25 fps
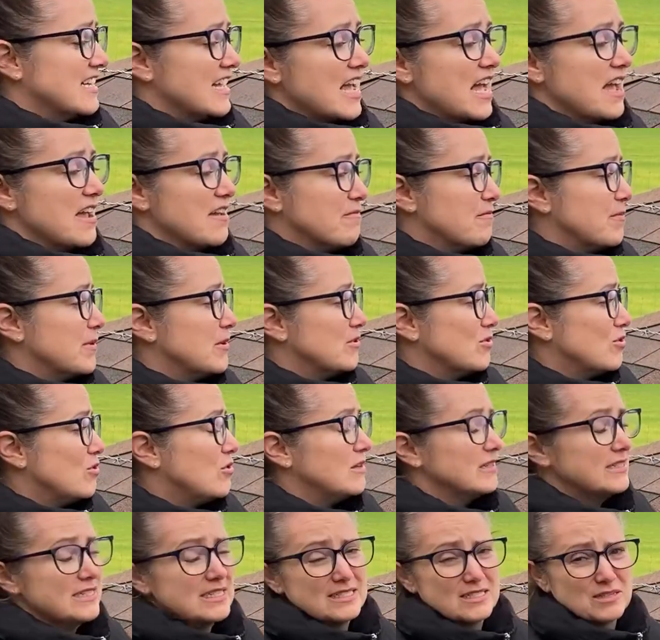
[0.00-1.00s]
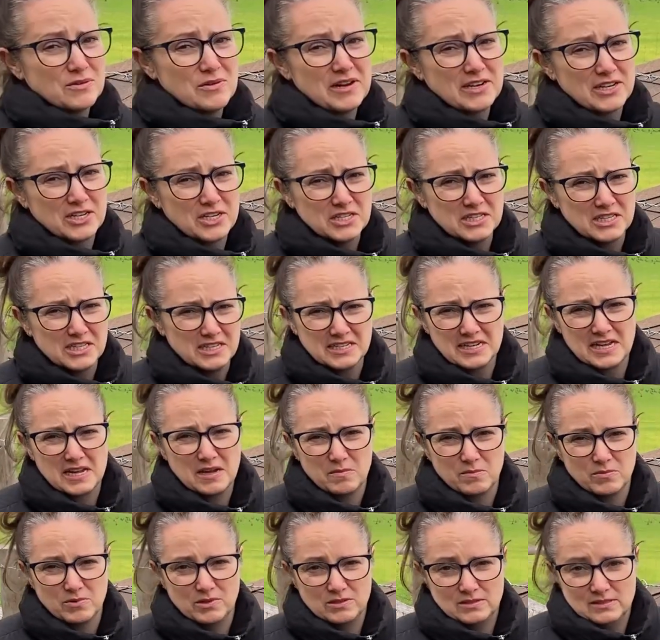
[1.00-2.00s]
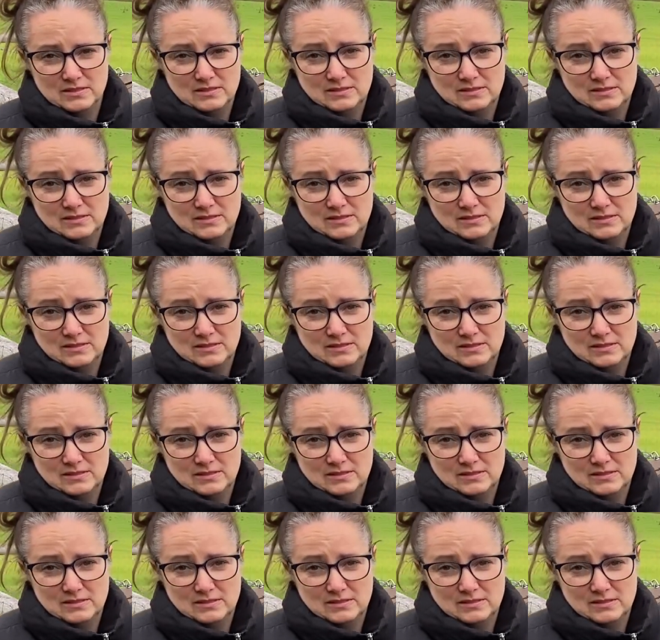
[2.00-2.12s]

I've been told he's quite a good looking bull.